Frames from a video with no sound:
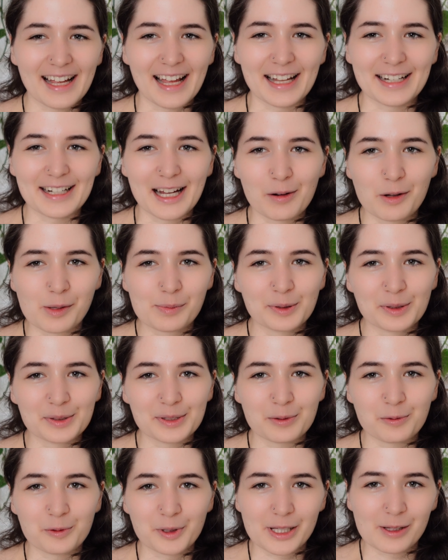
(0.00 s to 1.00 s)
And I will put
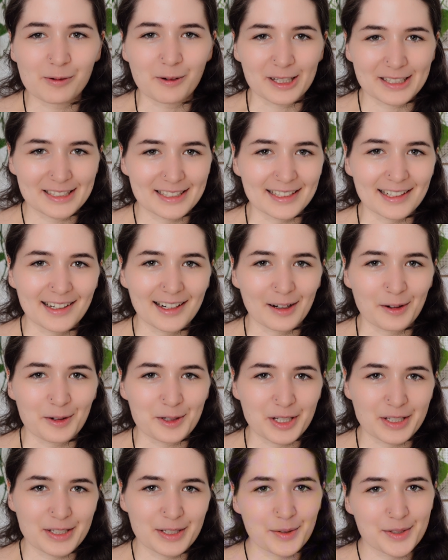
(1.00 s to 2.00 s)
real right here how
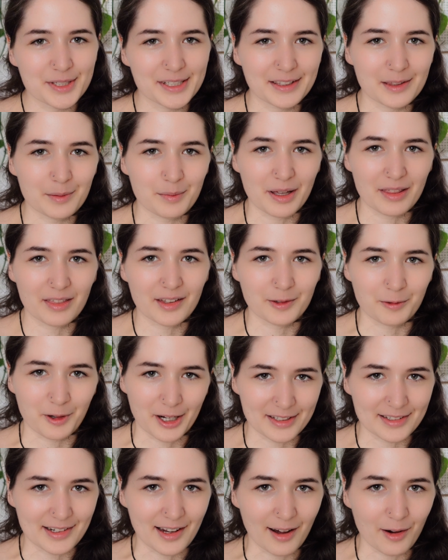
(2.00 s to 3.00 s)
she's using the method
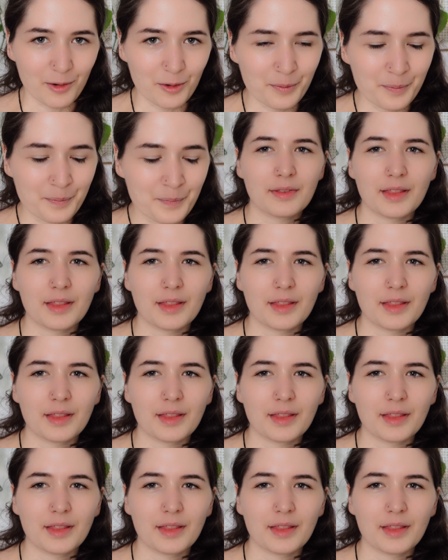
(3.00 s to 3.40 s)
right now.